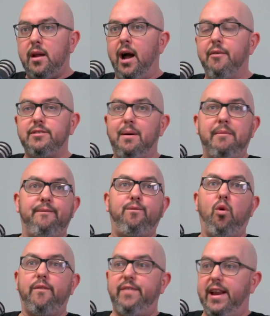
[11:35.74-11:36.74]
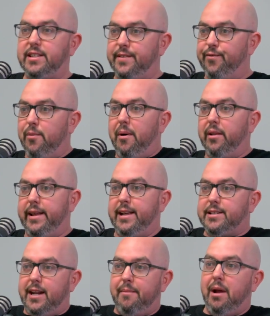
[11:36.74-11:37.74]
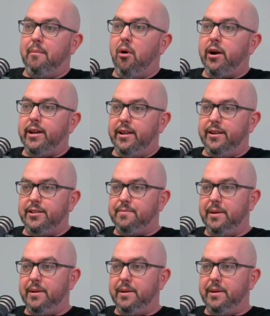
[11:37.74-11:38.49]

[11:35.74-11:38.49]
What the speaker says: I'm in 4 fantasy football leagues, and I'm not marketing to these